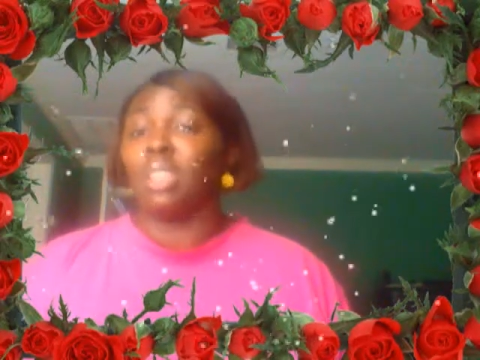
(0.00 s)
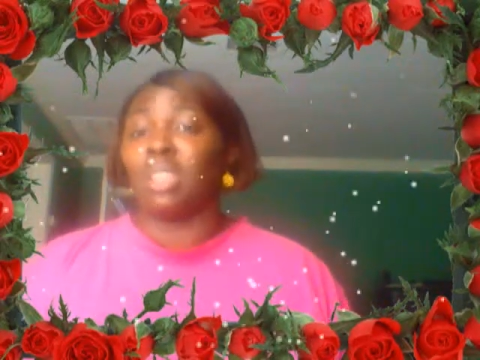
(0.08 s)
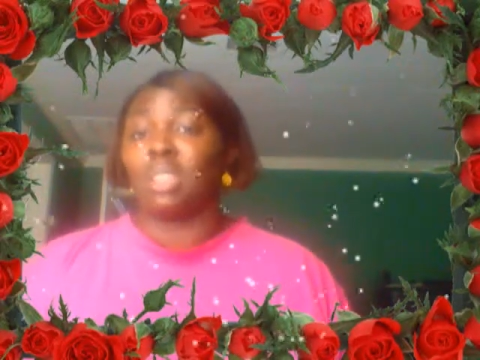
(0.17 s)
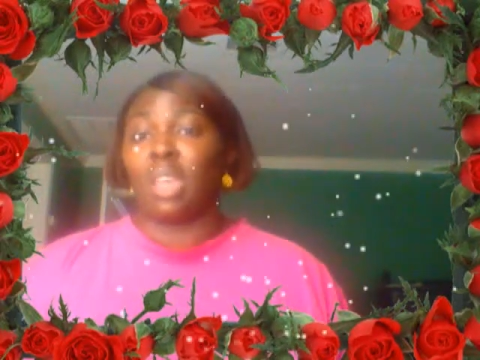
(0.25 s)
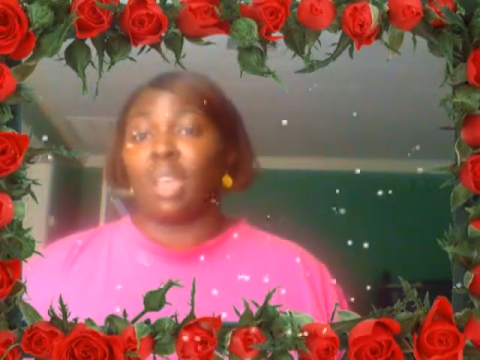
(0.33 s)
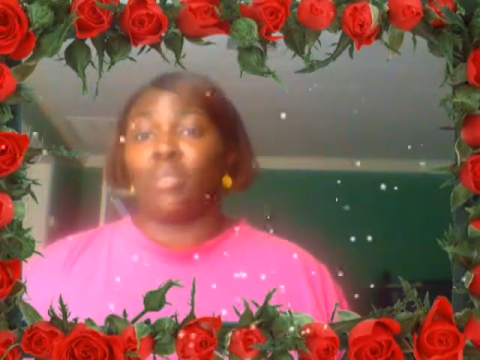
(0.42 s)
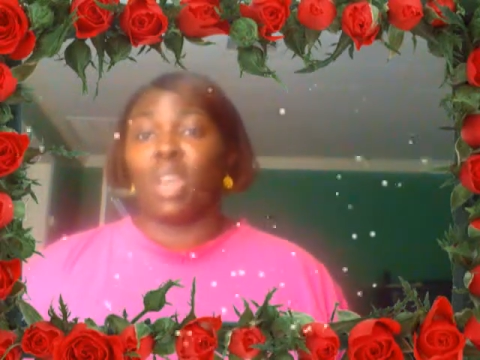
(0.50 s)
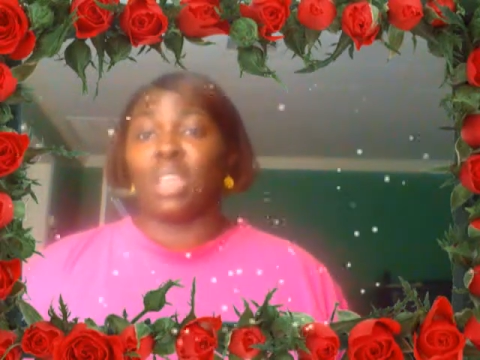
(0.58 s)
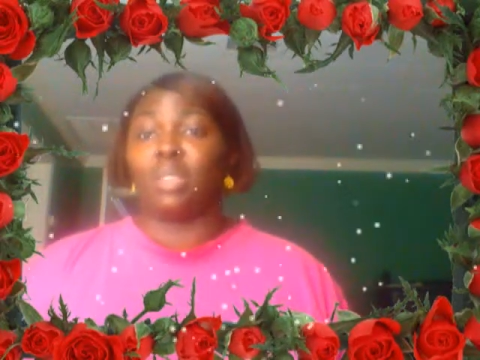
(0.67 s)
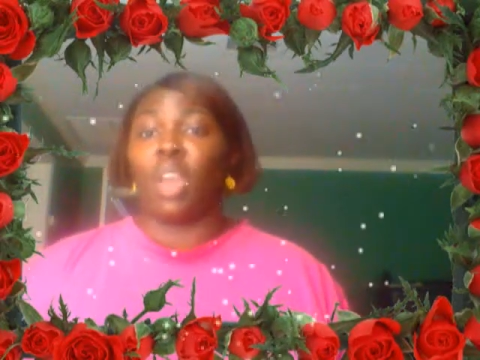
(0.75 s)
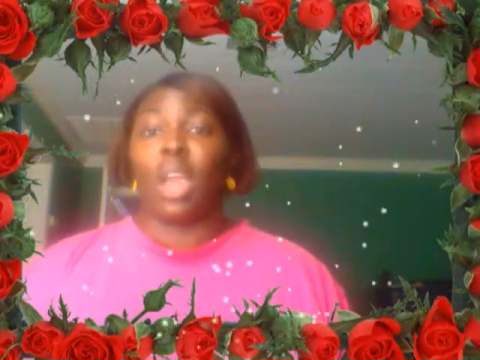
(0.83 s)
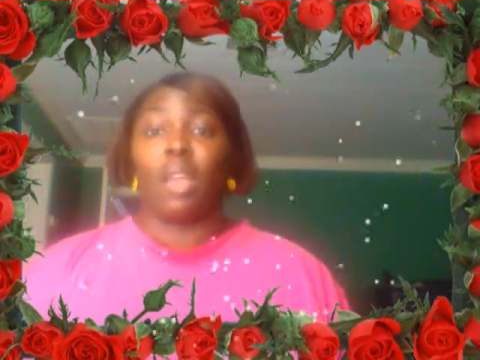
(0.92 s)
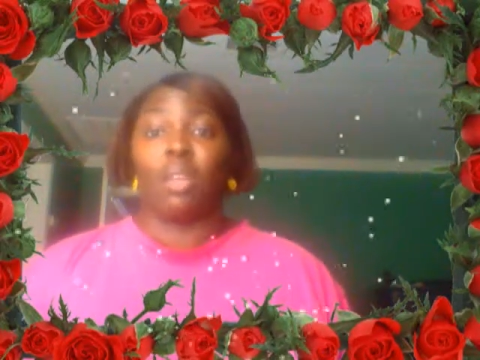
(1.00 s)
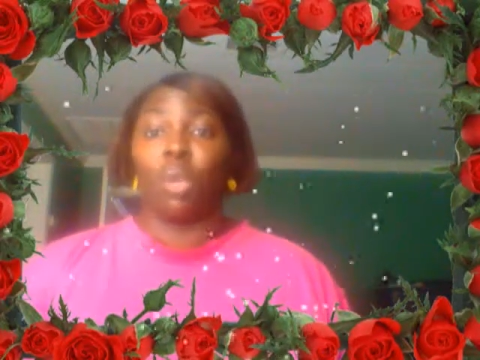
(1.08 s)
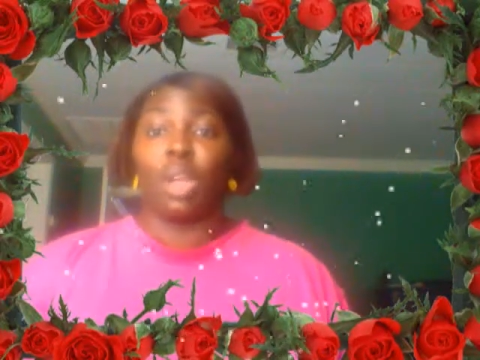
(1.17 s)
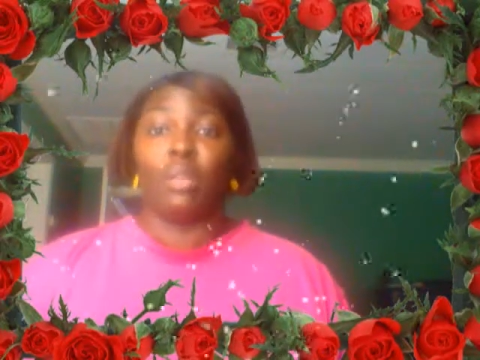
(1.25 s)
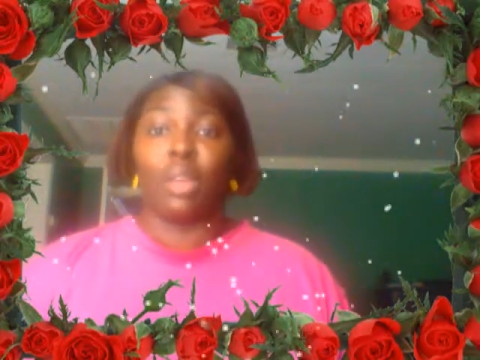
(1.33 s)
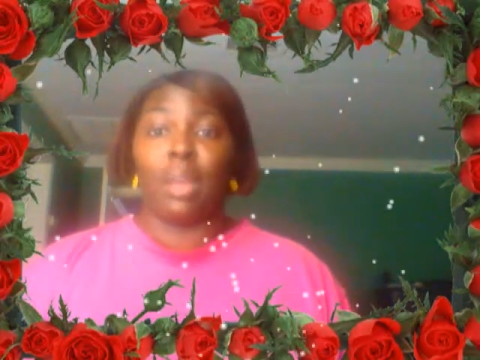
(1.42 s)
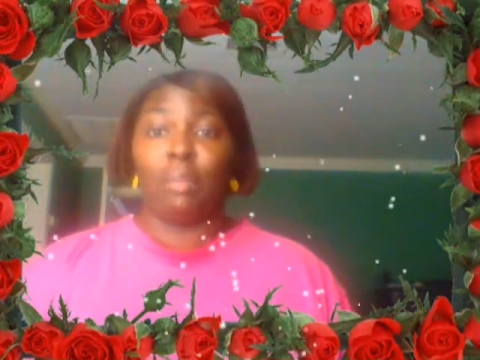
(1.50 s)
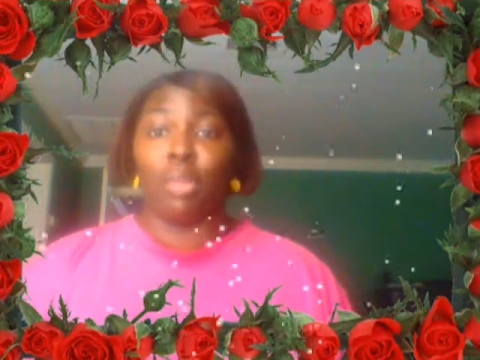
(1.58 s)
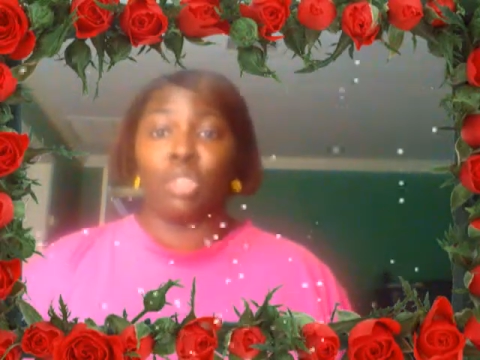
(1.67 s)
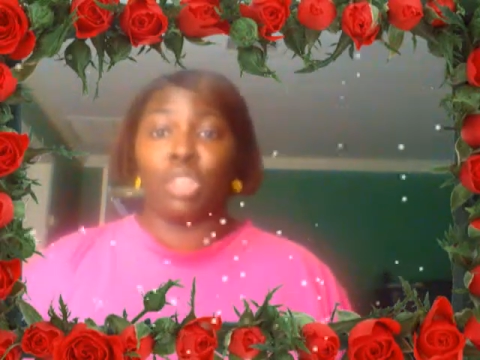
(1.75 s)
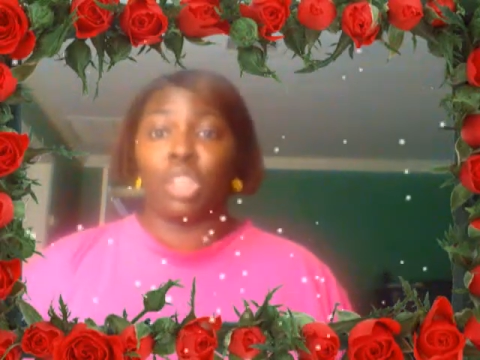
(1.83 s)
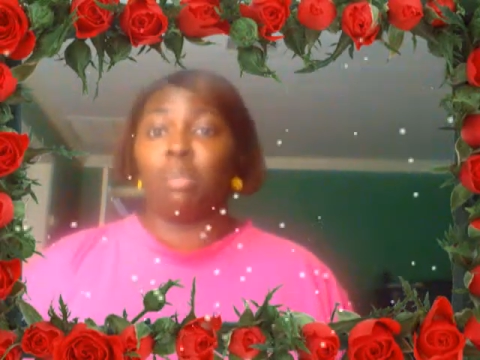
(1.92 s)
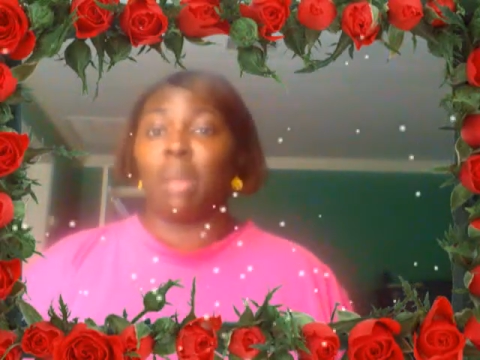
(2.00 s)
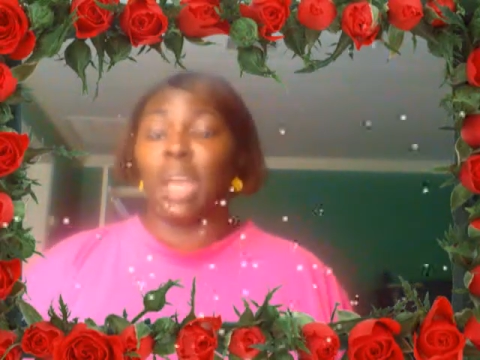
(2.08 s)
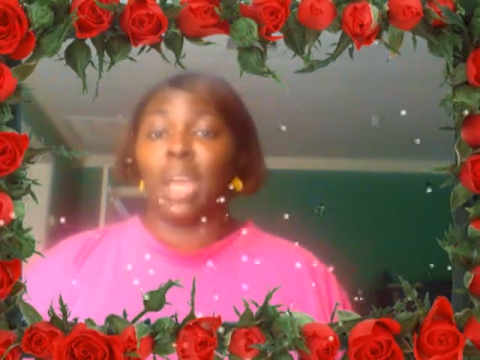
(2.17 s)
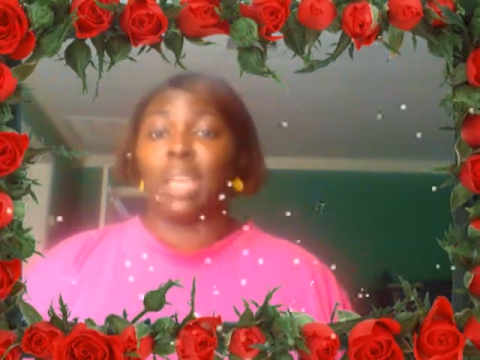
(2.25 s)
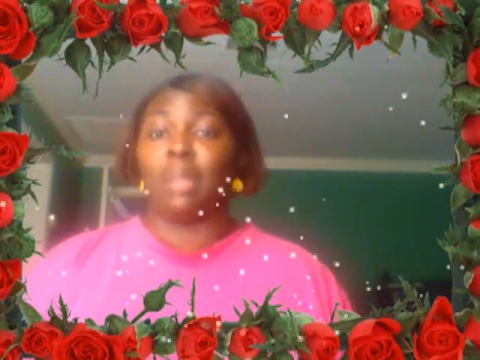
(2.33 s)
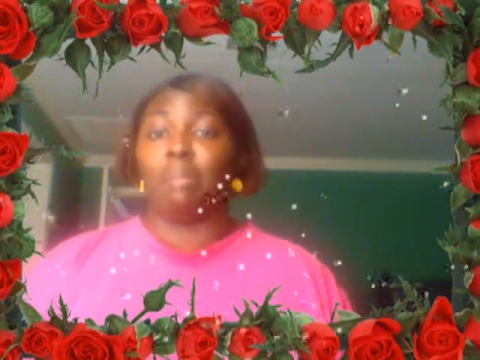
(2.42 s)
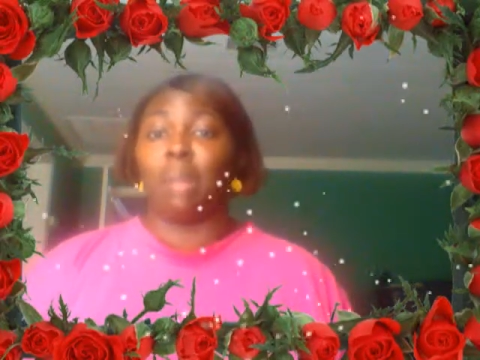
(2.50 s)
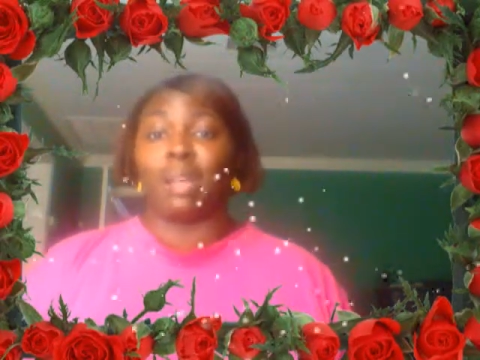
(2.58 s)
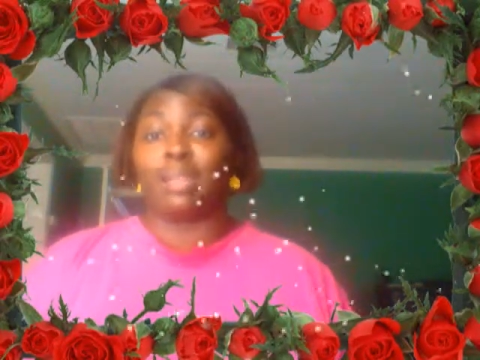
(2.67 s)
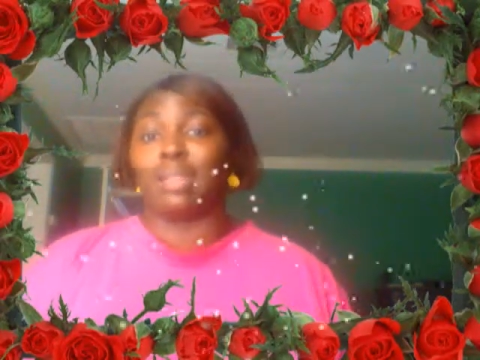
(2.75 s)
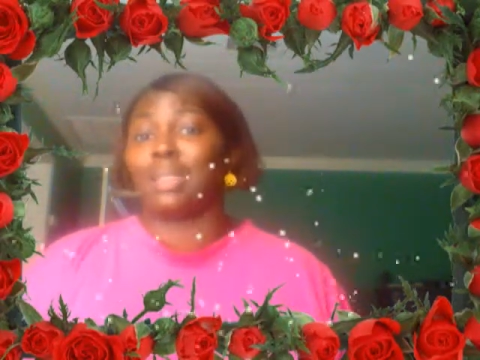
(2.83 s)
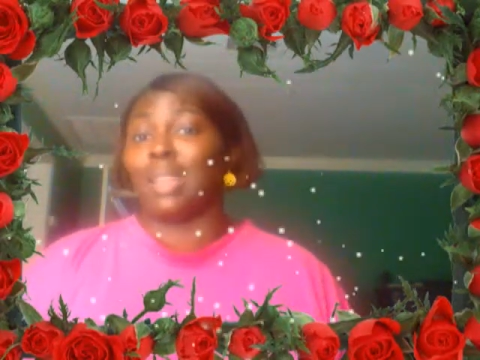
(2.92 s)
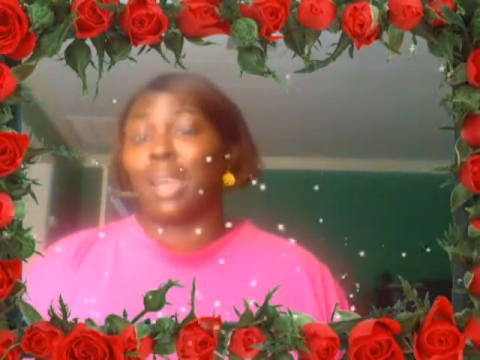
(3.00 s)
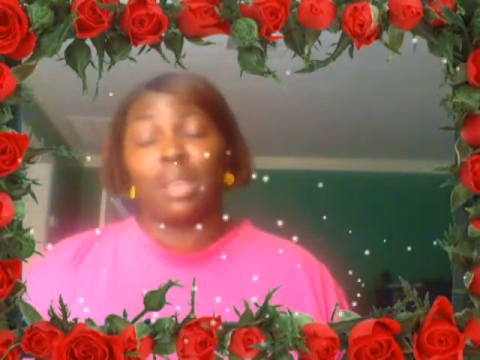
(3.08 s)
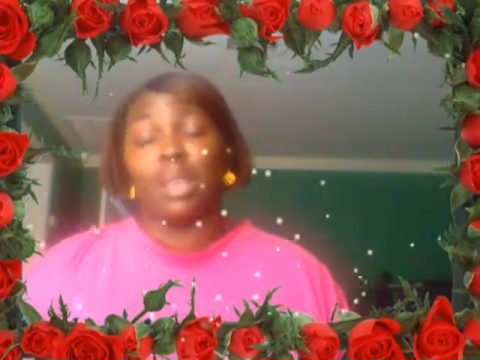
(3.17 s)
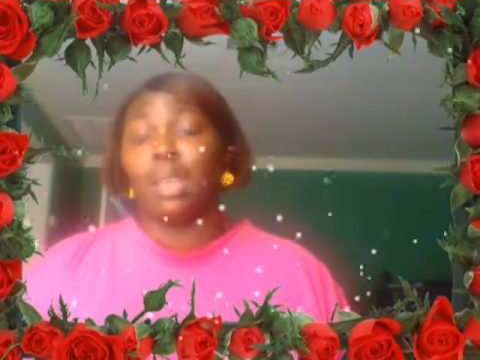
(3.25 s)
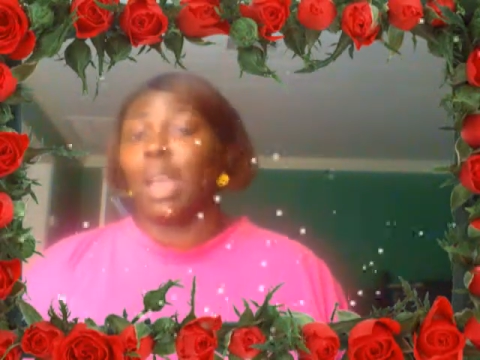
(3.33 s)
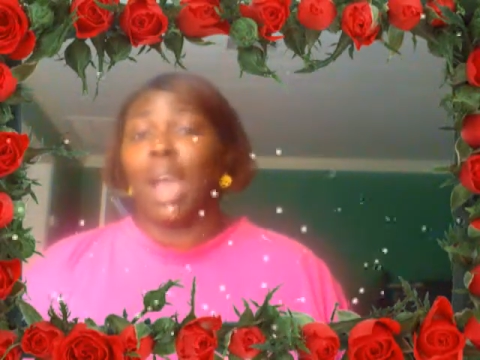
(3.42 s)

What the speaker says: They take face value. Whatever that preacher get behind that box and say,